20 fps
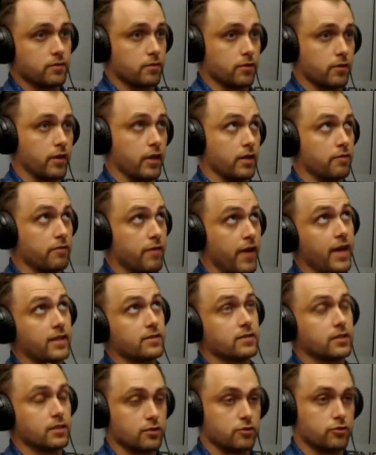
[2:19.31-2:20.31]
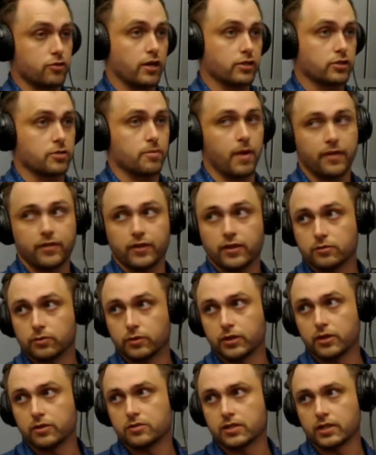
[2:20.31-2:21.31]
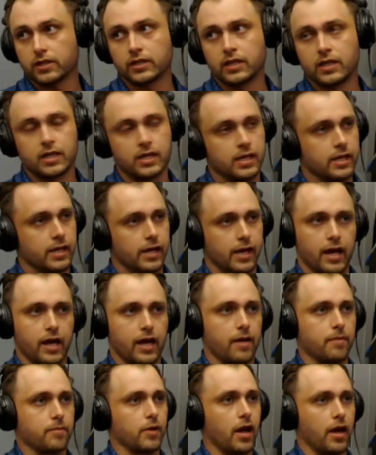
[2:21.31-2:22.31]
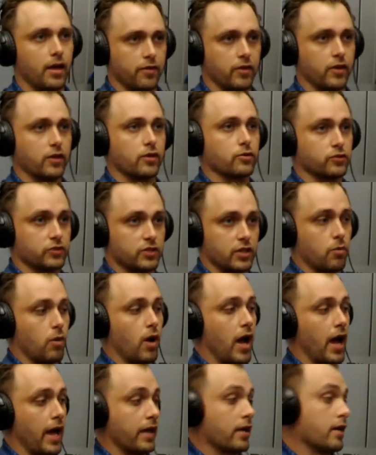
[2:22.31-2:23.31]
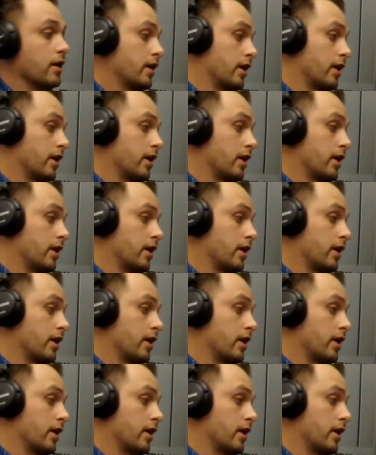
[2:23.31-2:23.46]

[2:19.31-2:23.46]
the advanced construction methods we're using, I think you'll see why.